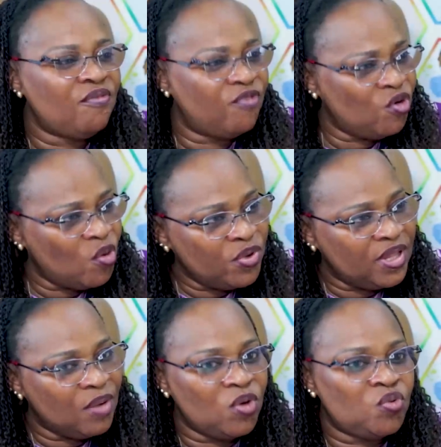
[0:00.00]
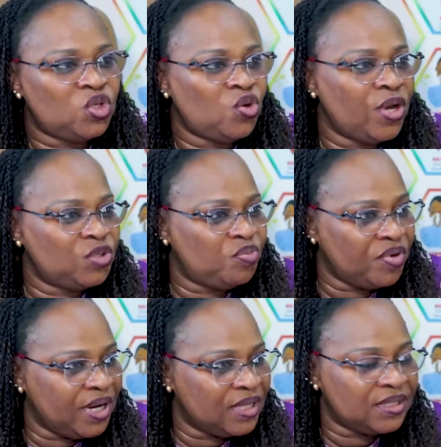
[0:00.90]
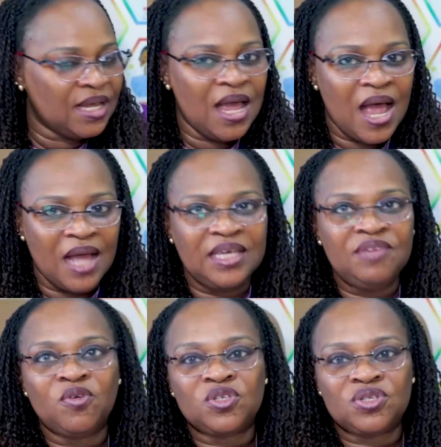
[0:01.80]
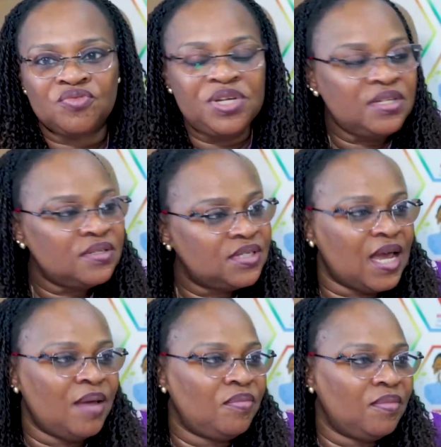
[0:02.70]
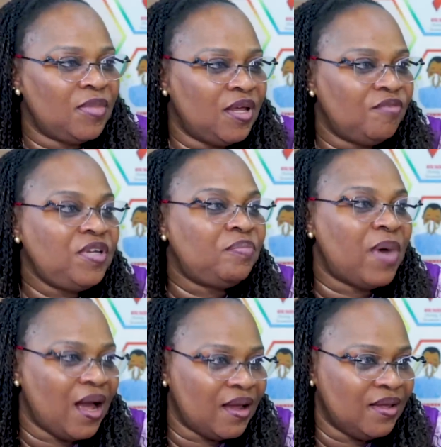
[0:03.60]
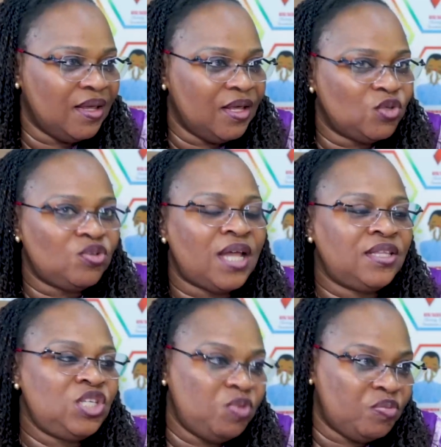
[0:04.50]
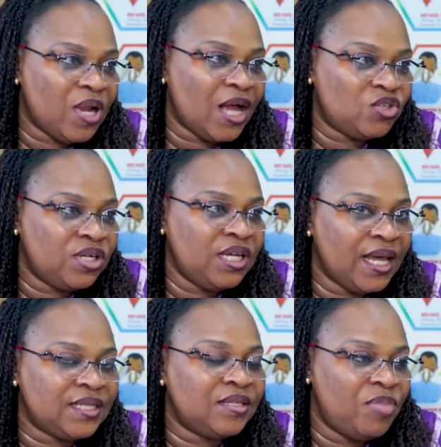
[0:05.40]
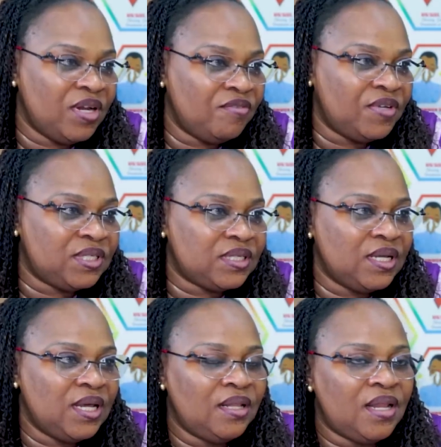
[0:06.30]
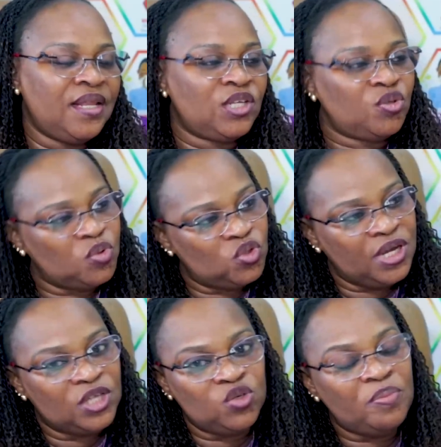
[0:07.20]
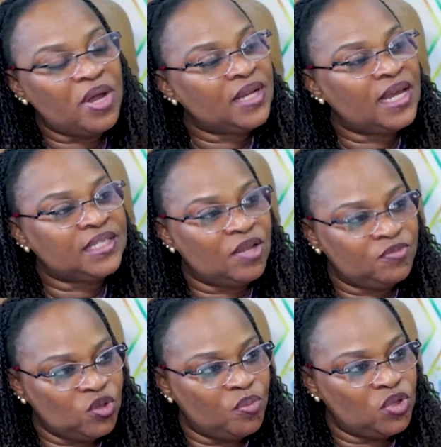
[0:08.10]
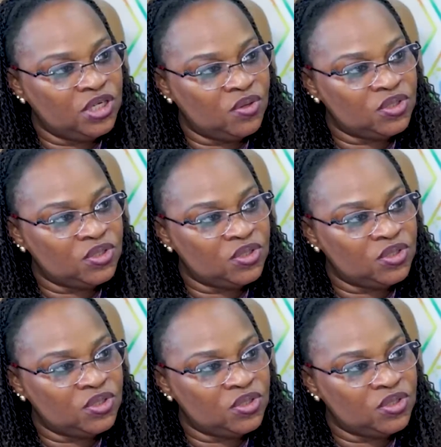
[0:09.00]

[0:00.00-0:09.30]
and follow up with them. What was your experience? And give us real time feedback so that these people actually get the benefit that they're supposed to get. So a partner is helping supporting